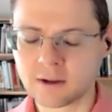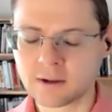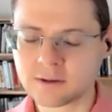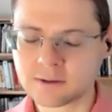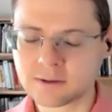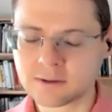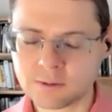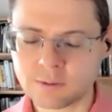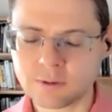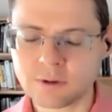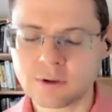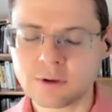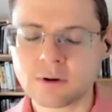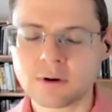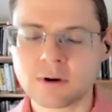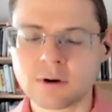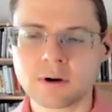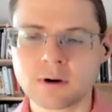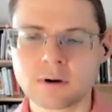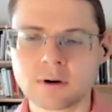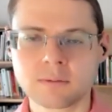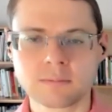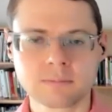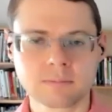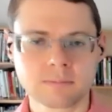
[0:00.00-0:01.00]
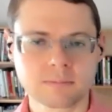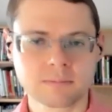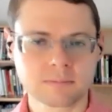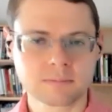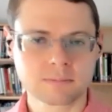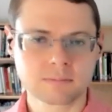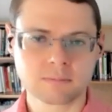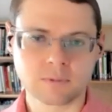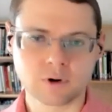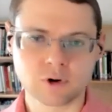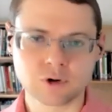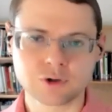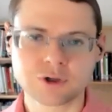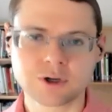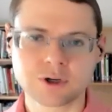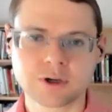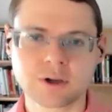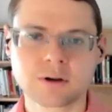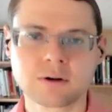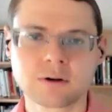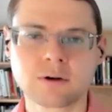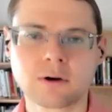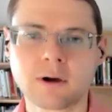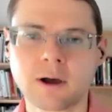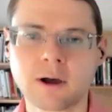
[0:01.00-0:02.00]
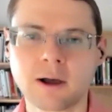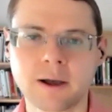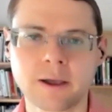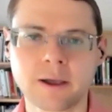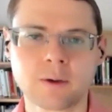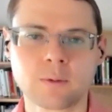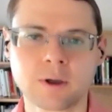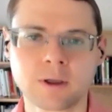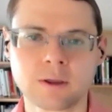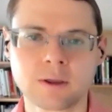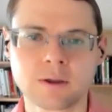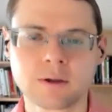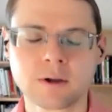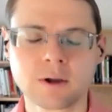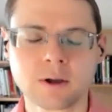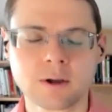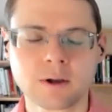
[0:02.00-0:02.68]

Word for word: So when you're merging into a highway,